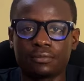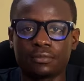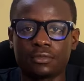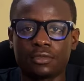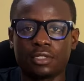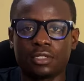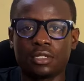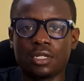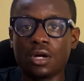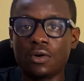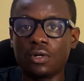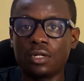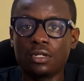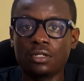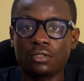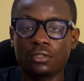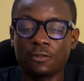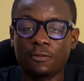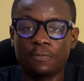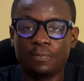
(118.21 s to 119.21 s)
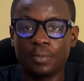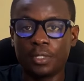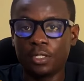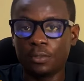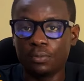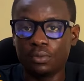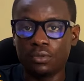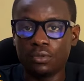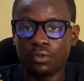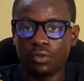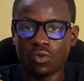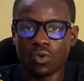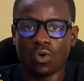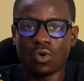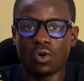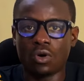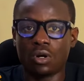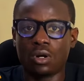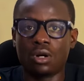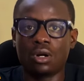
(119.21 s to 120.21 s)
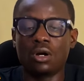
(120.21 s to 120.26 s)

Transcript: Now, a lot of people or